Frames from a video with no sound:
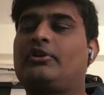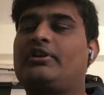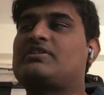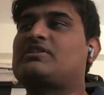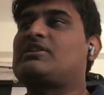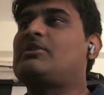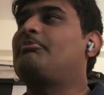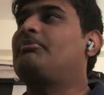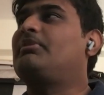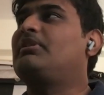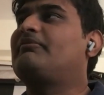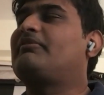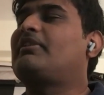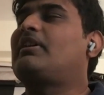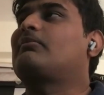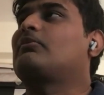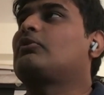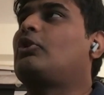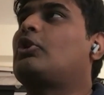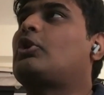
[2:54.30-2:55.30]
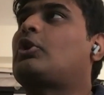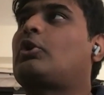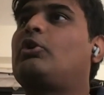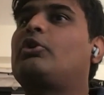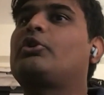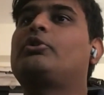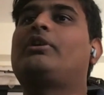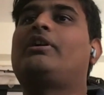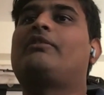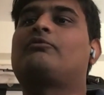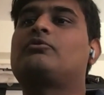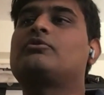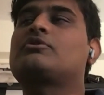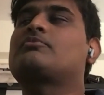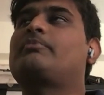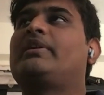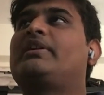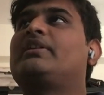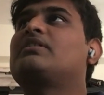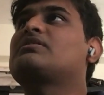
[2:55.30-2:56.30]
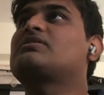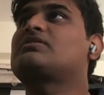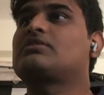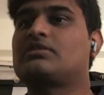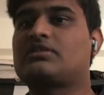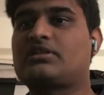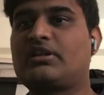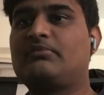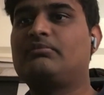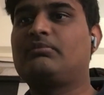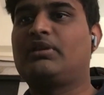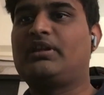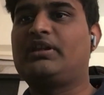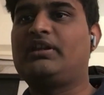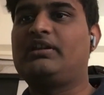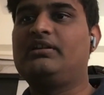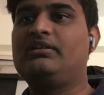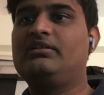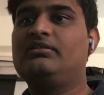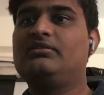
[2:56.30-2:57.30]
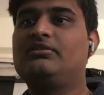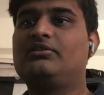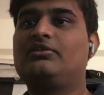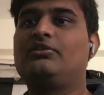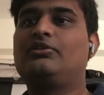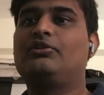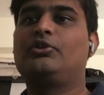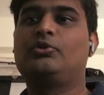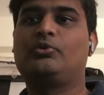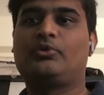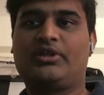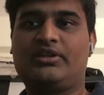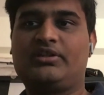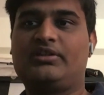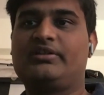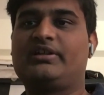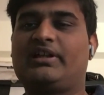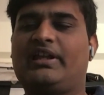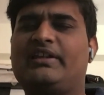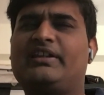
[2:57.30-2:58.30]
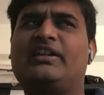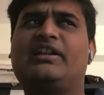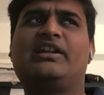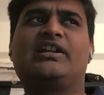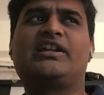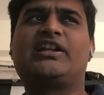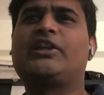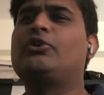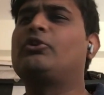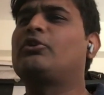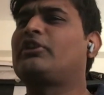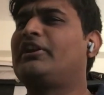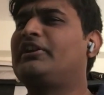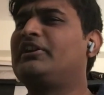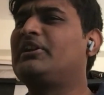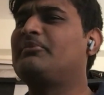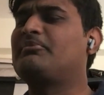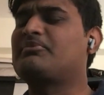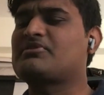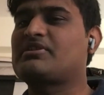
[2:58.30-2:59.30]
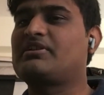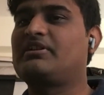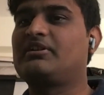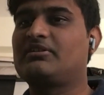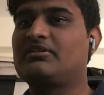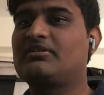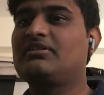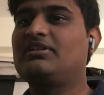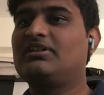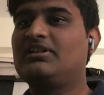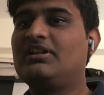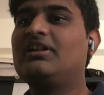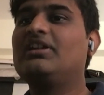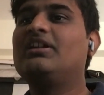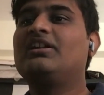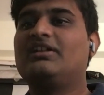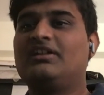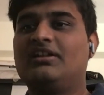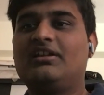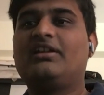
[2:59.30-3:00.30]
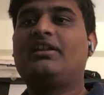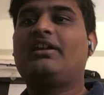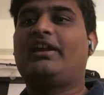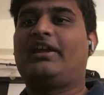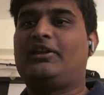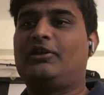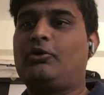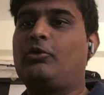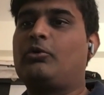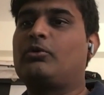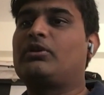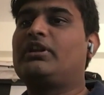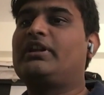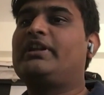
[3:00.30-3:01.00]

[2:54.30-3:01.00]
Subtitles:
For example, if I'm not wrong, you have to spend a certain money during the, I think, 80 or 90%, and